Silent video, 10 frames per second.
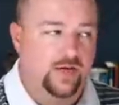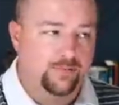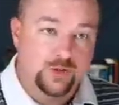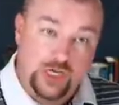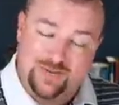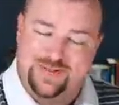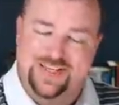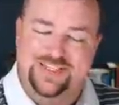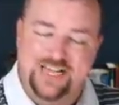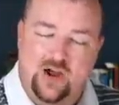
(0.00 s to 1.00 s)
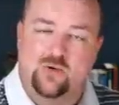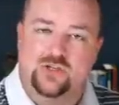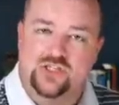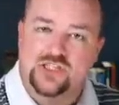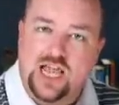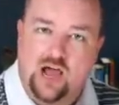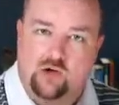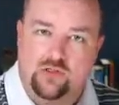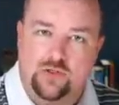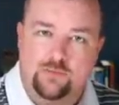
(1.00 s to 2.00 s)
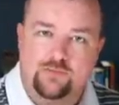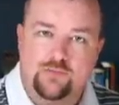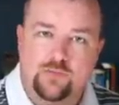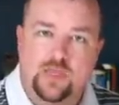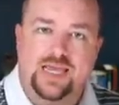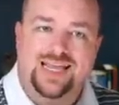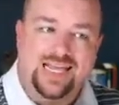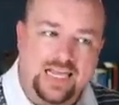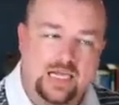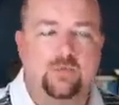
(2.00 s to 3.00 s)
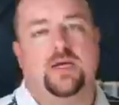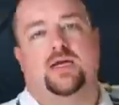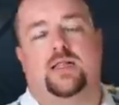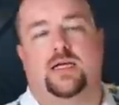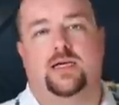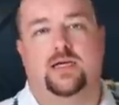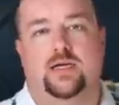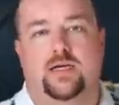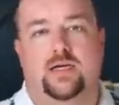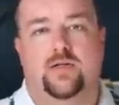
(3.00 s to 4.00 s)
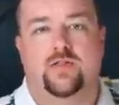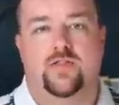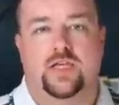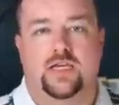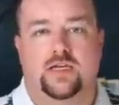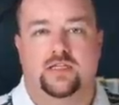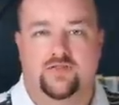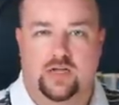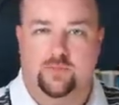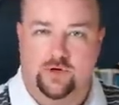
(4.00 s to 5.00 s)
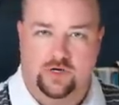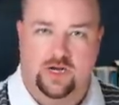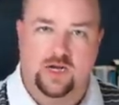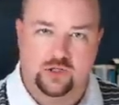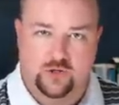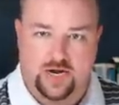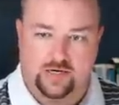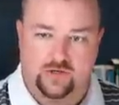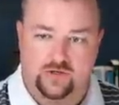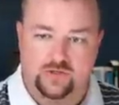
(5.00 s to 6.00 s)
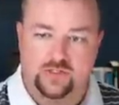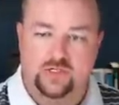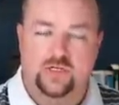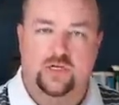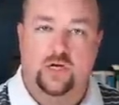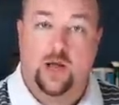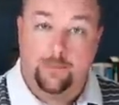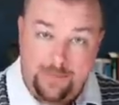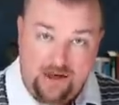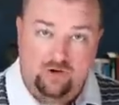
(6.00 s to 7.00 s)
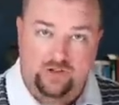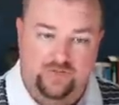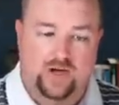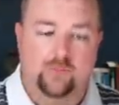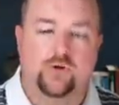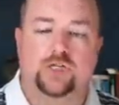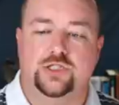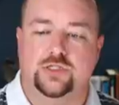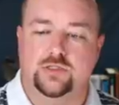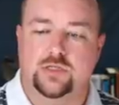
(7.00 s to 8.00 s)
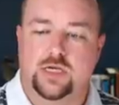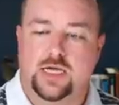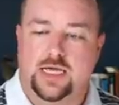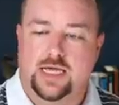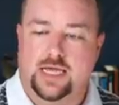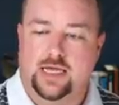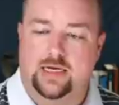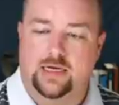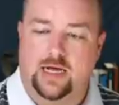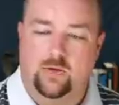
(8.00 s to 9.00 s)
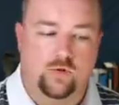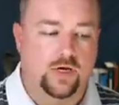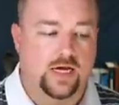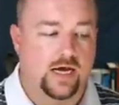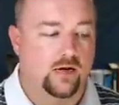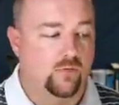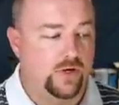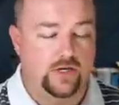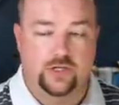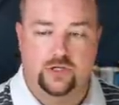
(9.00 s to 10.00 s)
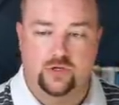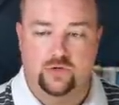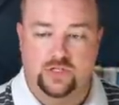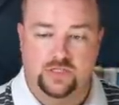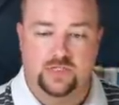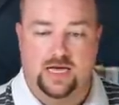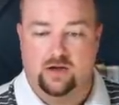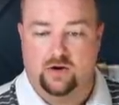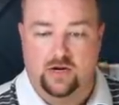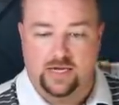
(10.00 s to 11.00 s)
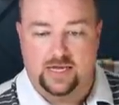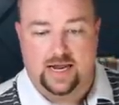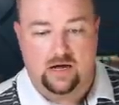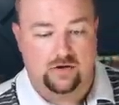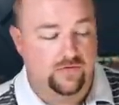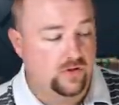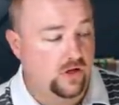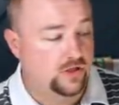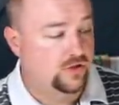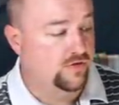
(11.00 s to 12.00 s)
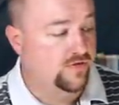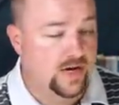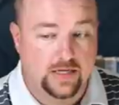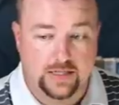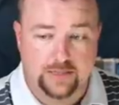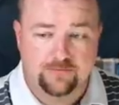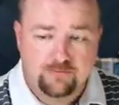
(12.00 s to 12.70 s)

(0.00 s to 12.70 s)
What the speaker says: Champlain Towers South emailing the developer and contractors about the vibrations. And I want to kind of read to you, this is out of the lawsuit filing,